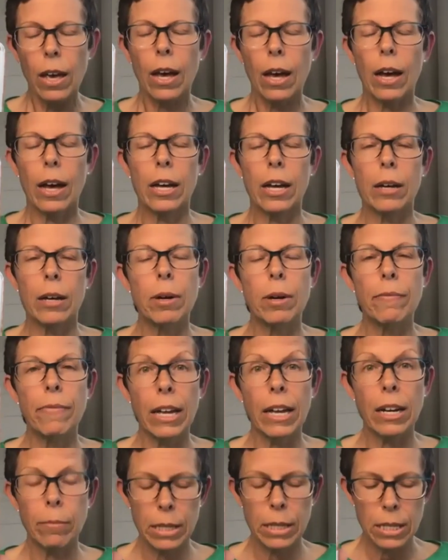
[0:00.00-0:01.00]
um,
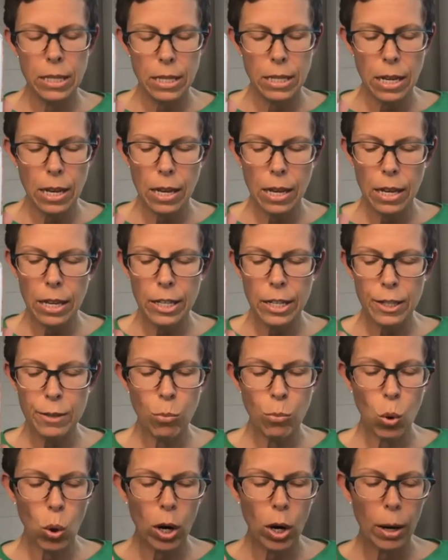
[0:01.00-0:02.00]
vitamin C is
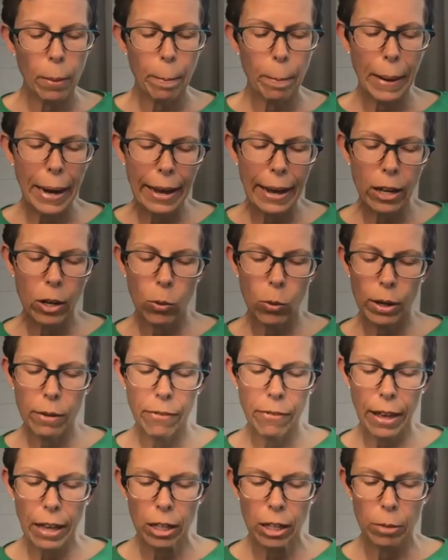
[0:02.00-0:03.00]
more
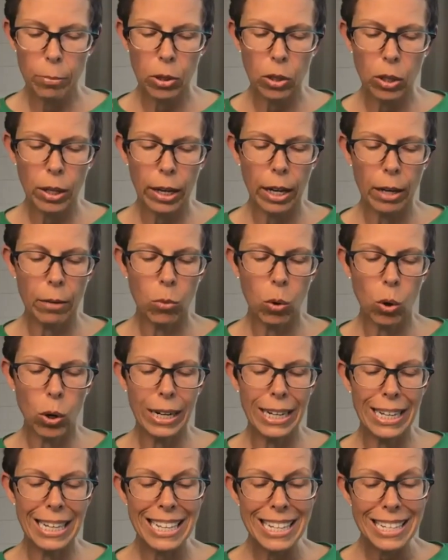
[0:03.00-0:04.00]
bioavailable and more
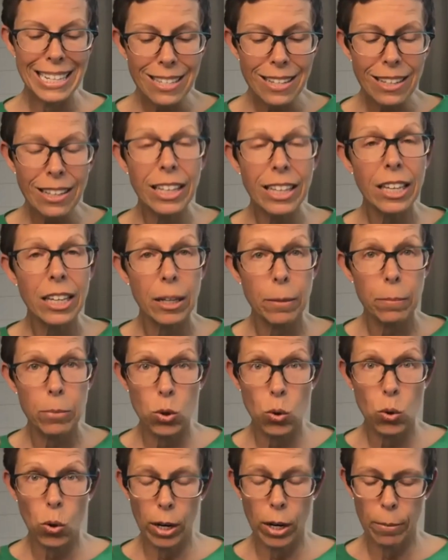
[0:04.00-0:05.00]
easily
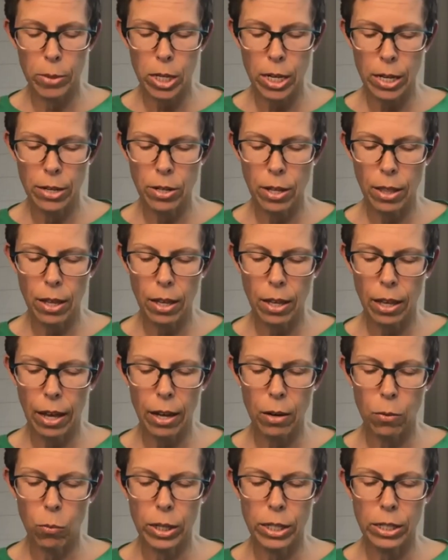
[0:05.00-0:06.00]
absorbed into the gut
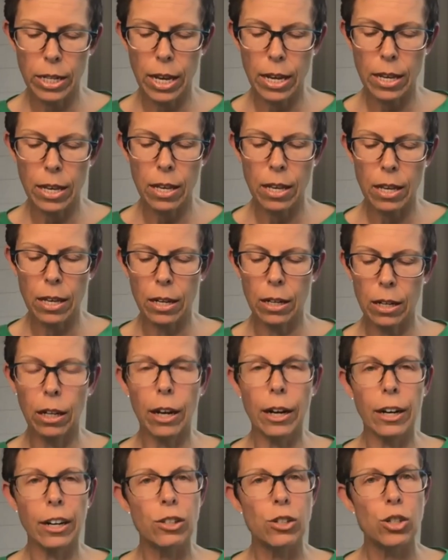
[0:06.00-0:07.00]
when taking in
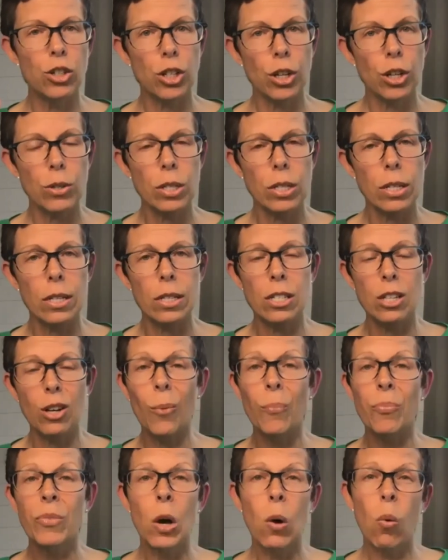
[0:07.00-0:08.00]
large doses.
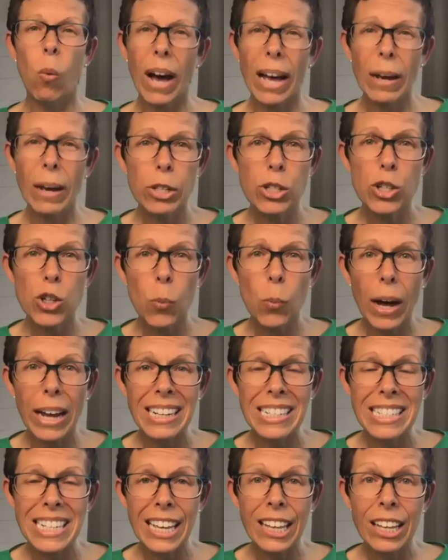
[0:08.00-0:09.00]
So, why would you want to
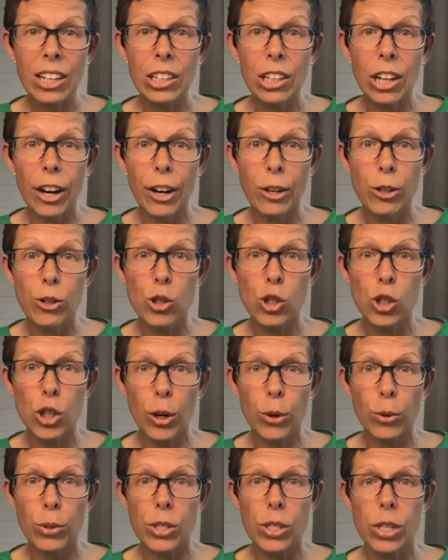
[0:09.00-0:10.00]
take a large
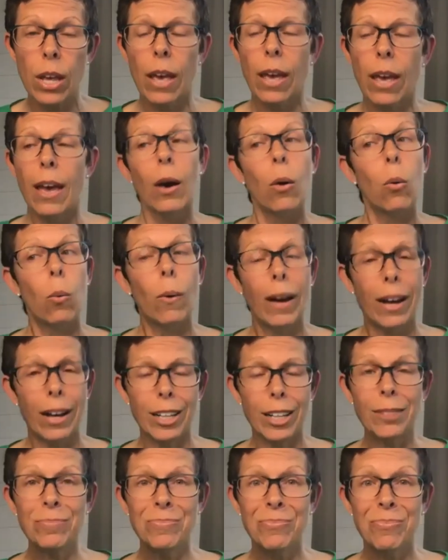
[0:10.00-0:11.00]
dose?
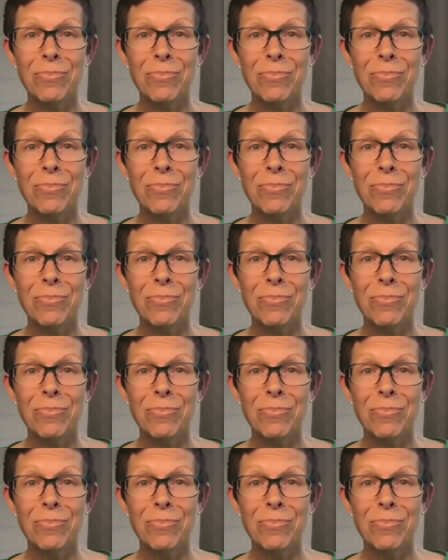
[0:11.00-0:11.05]
Well,